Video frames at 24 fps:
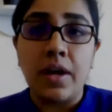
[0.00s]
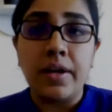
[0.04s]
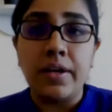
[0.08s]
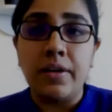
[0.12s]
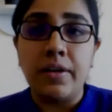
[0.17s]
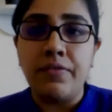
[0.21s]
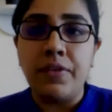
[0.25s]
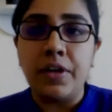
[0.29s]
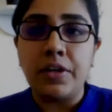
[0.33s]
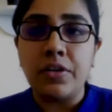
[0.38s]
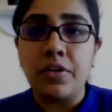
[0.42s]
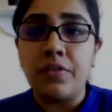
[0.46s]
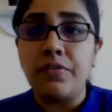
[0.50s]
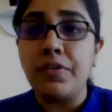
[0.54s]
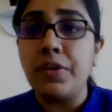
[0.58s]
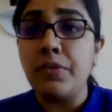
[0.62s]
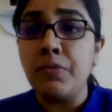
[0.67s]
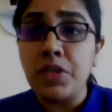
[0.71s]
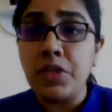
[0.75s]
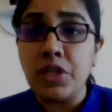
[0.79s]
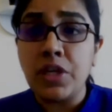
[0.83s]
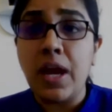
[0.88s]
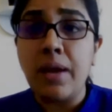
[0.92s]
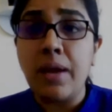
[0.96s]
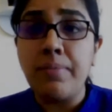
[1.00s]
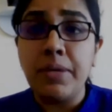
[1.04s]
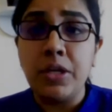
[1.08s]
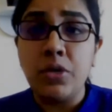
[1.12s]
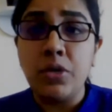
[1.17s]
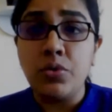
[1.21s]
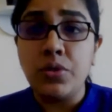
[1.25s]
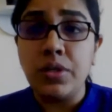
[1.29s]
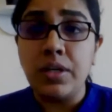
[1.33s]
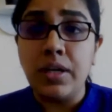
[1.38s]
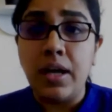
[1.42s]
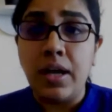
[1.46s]
effect of it, which can be
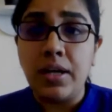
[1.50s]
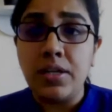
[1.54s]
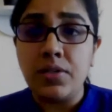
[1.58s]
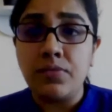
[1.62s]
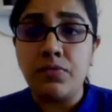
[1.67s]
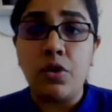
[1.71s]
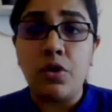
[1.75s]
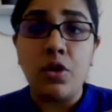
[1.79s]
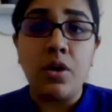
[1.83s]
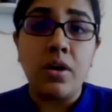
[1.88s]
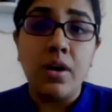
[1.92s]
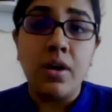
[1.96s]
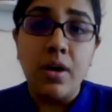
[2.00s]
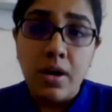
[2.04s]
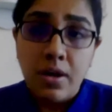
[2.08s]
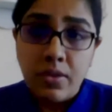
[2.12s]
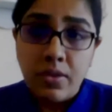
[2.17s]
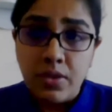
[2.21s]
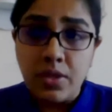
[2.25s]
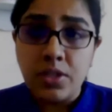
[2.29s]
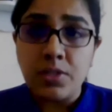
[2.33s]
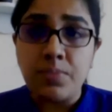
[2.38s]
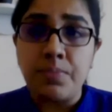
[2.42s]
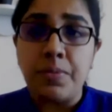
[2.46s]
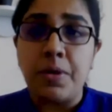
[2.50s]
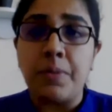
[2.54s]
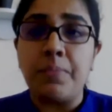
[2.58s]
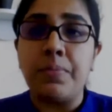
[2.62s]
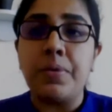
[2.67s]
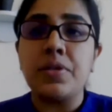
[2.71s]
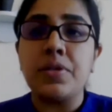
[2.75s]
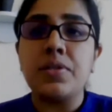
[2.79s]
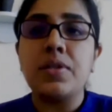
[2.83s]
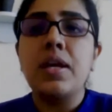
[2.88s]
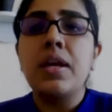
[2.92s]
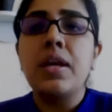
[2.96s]
utilized for this
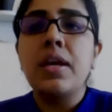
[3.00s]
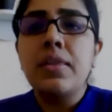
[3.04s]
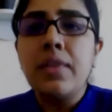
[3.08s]
purpose.